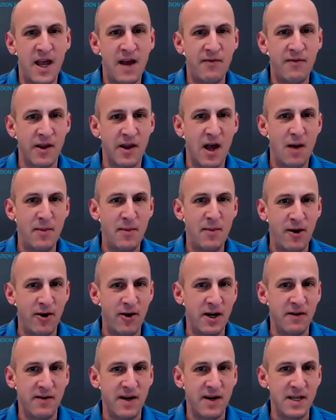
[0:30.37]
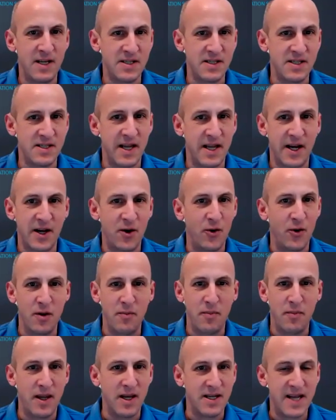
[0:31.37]
they have the common area devices that can
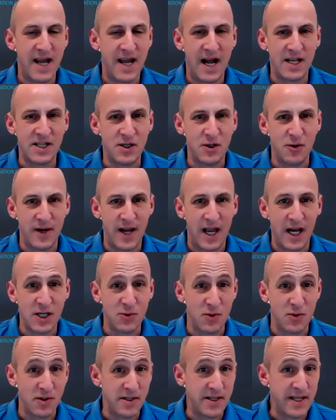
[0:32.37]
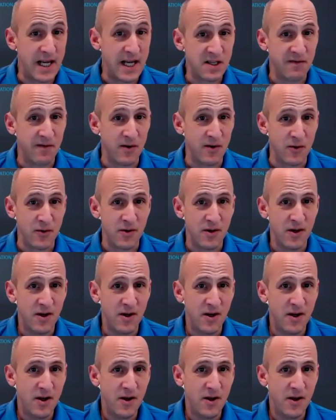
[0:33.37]
only be attached to an actual desk phone.